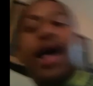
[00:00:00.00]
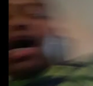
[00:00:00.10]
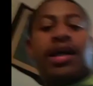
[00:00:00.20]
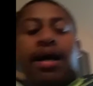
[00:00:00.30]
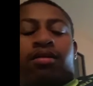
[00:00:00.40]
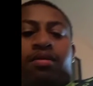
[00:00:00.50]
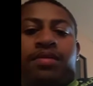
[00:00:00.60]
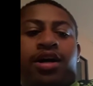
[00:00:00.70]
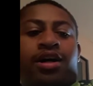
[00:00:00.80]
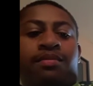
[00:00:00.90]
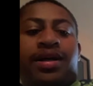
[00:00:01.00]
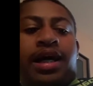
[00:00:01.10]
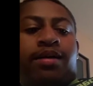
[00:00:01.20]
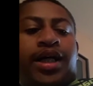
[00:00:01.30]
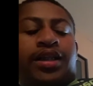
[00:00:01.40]
how Captain America
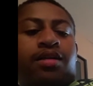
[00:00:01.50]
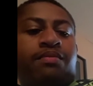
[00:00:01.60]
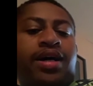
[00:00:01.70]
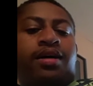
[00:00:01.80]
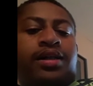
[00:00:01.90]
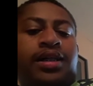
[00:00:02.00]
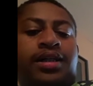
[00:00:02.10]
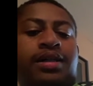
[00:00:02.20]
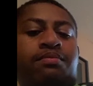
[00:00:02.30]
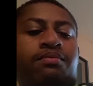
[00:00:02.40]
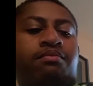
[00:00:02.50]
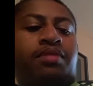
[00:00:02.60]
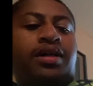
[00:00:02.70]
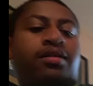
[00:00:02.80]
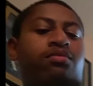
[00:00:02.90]
became Captain America,
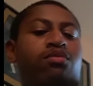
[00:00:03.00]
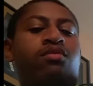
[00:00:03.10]
but